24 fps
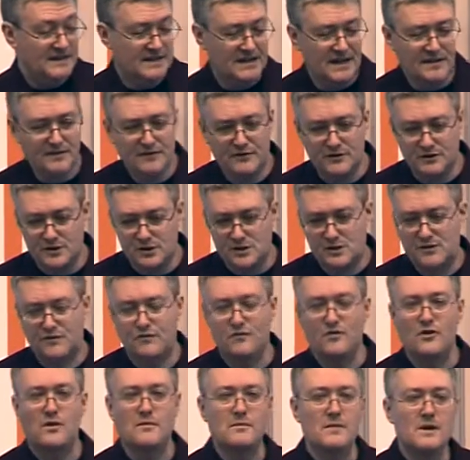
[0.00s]
differs
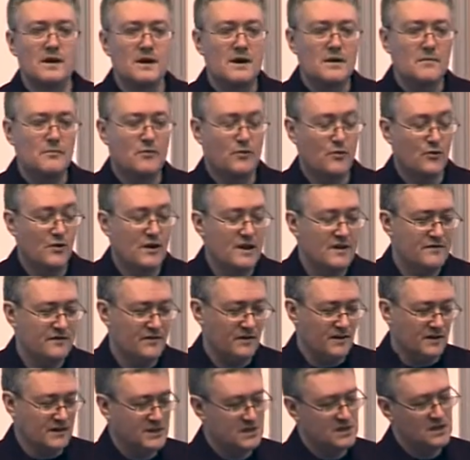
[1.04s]
from
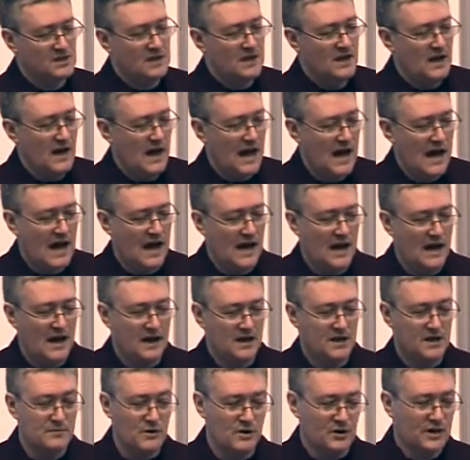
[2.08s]
previous
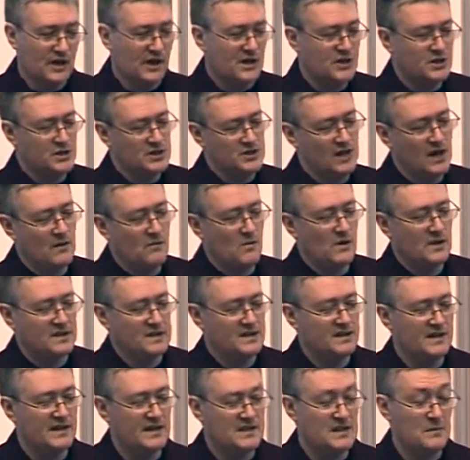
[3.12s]
communications networks
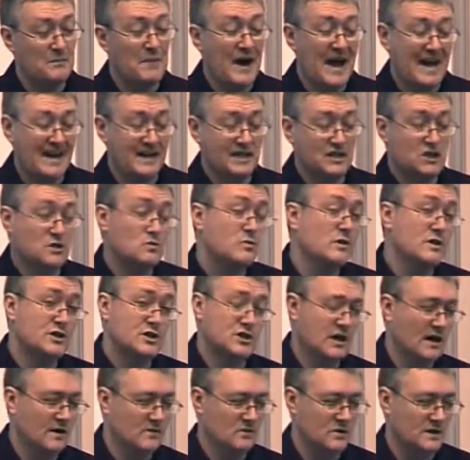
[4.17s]
in that it's a packet
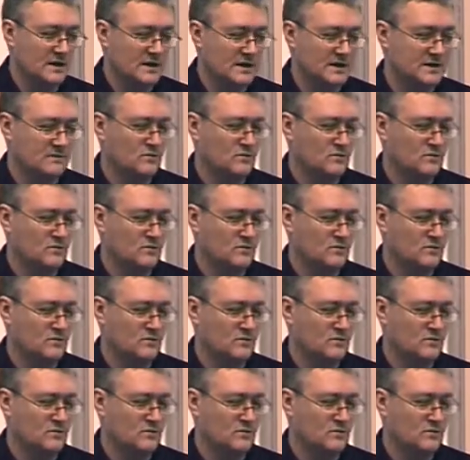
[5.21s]
switched network.